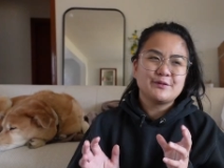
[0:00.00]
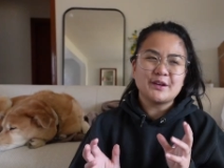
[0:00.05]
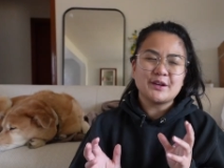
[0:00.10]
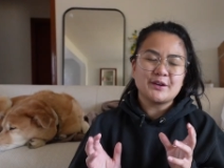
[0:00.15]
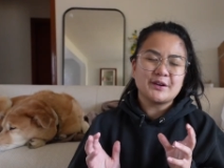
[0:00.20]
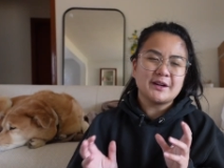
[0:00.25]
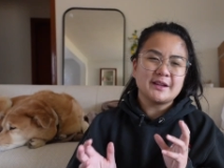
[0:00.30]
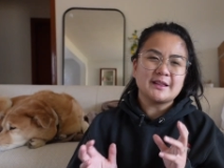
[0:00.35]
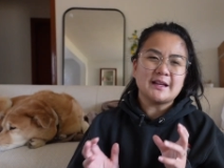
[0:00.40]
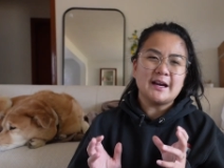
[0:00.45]

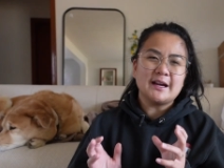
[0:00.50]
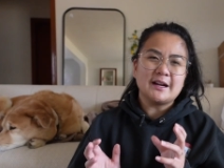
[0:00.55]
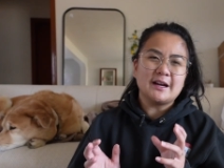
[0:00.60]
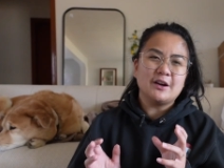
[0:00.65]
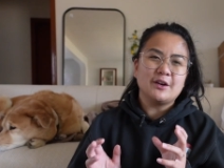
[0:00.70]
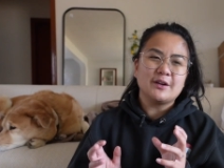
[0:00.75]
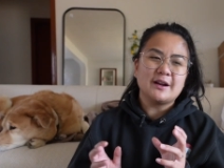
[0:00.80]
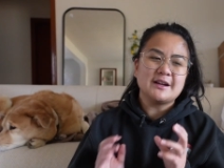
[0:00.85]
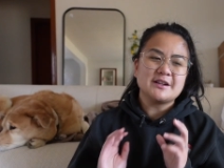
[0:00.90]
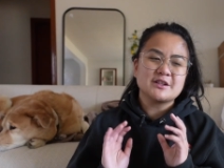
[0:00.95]
figuring that
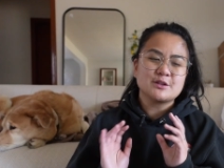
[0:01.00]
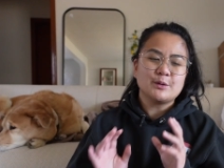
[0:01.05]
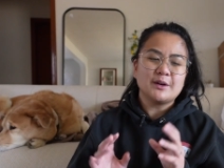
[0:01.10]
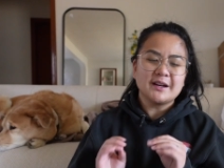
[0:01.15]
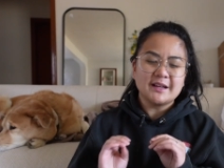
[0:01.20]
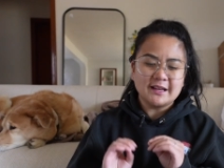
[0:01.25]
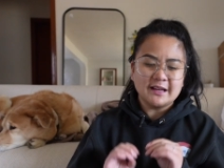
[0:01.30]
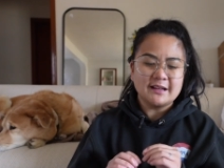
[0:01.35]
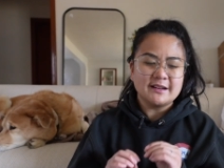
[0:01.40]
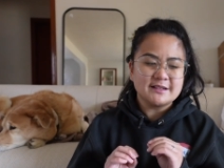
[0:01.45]
out. I just want
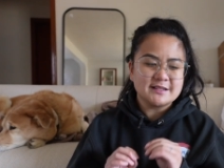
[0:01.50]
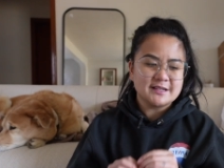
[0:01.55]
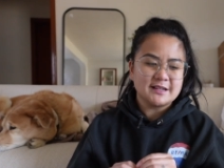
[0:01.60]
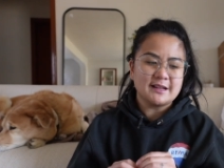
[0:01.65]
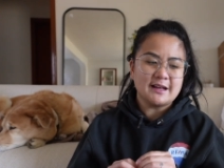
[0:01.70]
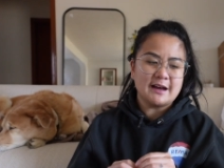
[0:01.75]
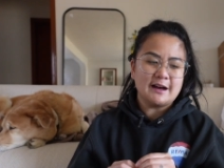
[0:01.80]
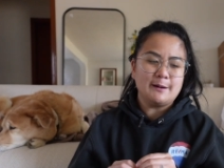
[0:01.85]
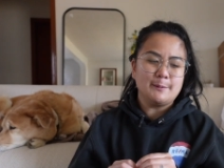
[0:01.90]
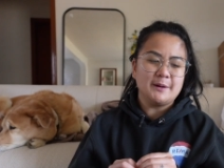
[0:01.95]
to get into
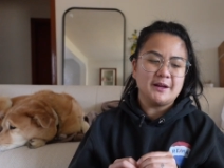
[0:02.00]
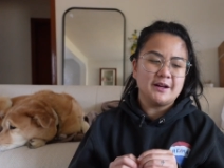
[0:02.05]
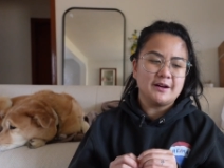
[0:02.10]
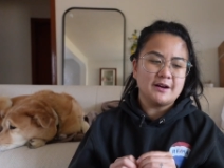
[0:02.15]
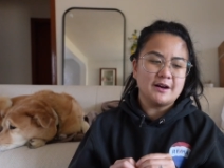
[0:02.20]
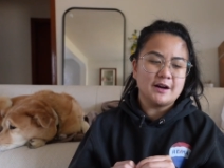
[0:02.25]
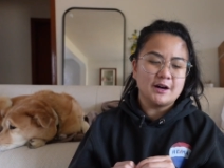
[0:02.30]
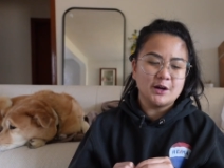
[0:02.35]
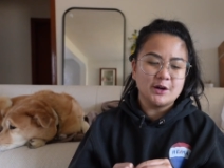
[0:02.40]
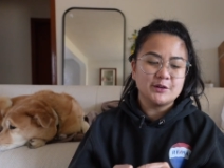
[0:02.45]
the habit
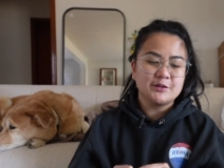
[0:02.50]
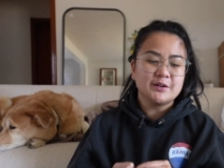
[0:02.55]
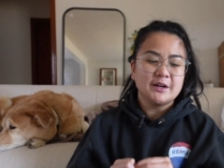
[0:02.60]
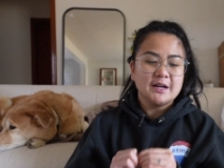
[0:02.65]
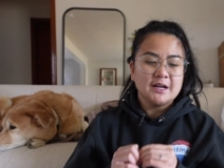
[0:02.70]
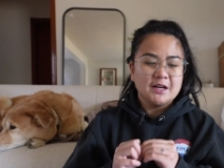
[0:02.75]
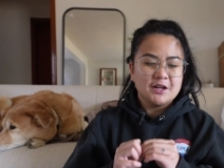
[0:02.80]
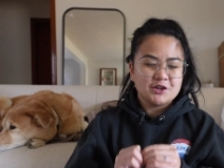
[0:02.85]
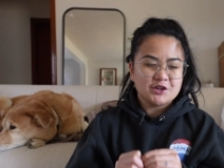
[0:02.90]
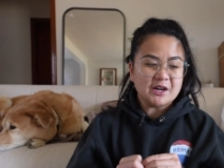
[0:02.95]
of
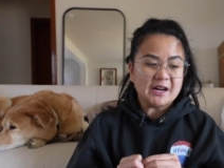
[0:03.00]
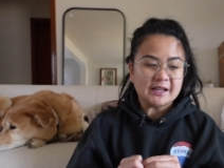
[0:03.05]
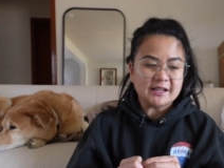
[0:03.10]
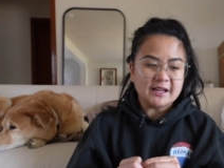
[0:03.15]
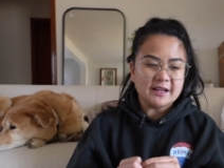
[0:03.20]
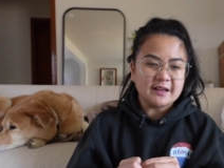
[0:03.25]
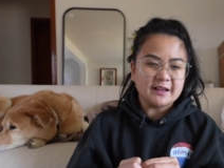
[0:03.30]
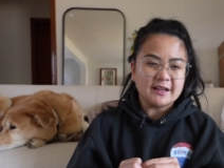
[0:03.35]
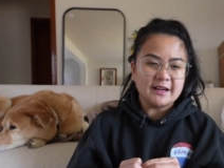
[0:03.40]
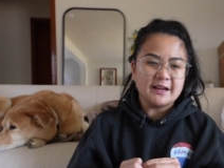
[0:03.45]

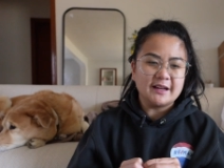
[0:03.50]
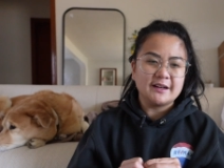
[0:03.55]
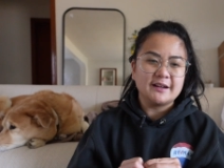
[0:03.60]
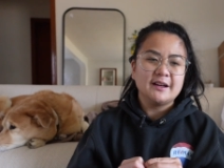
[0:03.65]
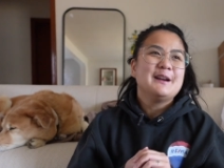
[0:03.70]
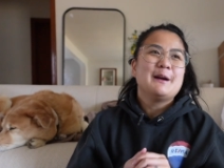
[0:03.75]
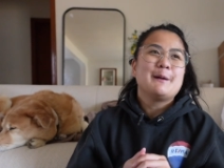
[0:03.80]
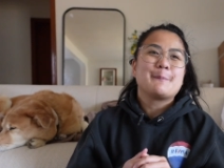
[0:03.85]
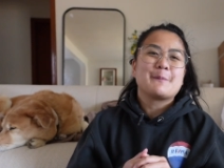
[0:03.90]
tracking again.